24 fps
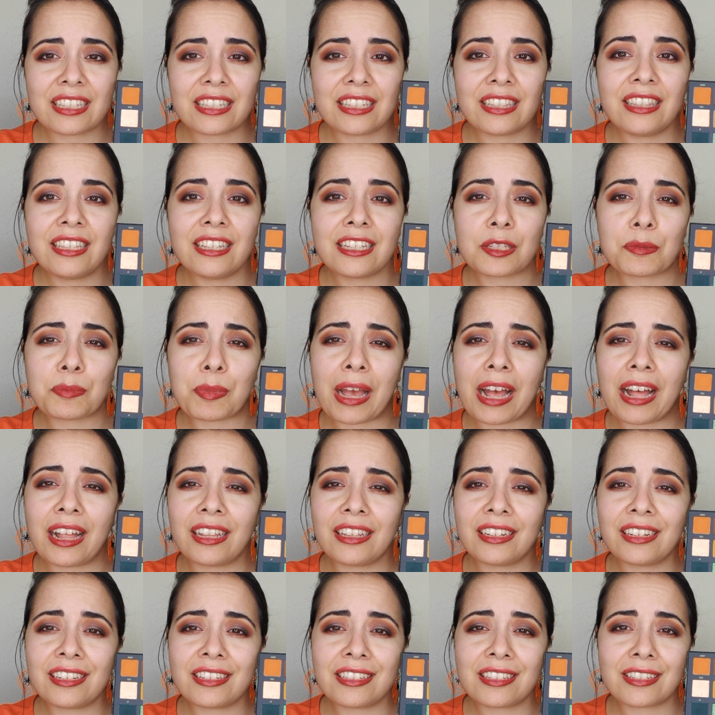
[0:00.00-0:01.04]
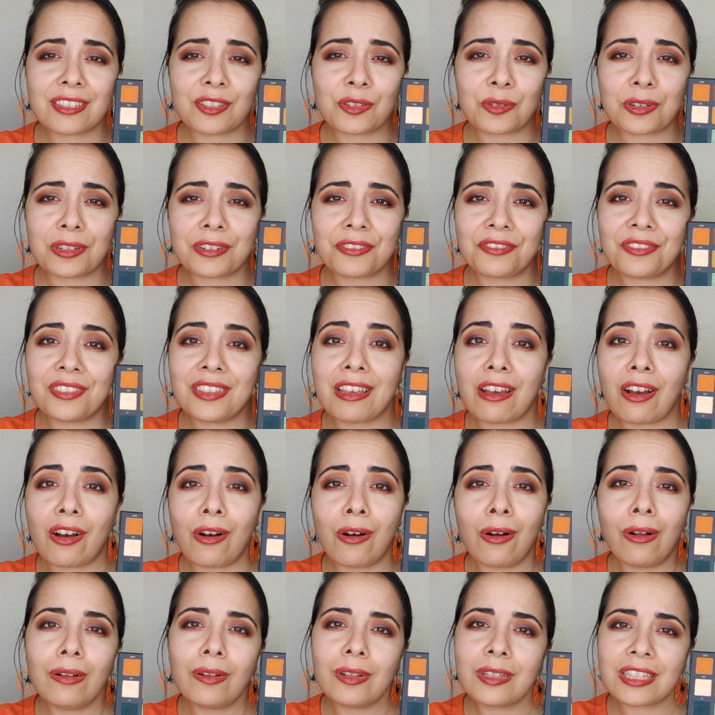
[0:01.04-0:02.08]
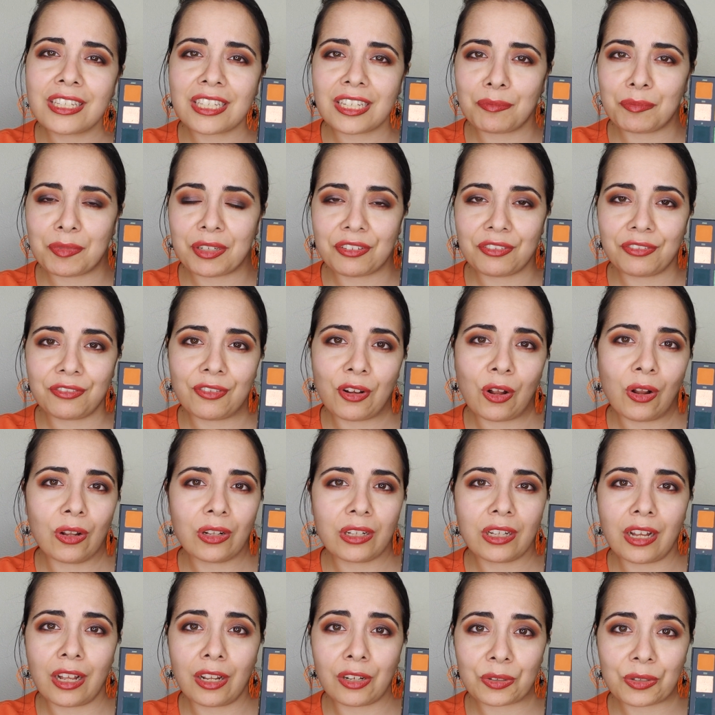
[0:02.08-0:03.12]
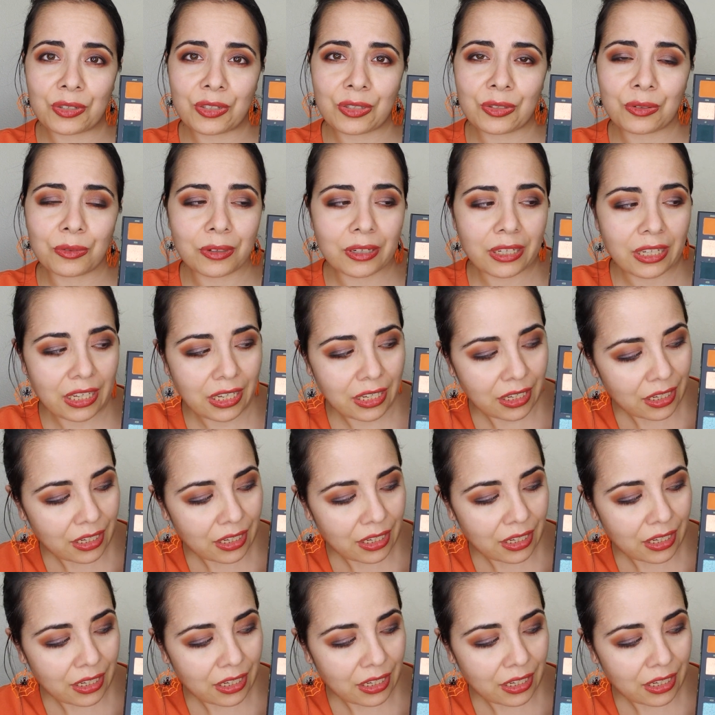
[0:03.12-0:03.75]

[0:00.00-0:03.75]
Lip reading: This palette is sort of the ultimate fall color story.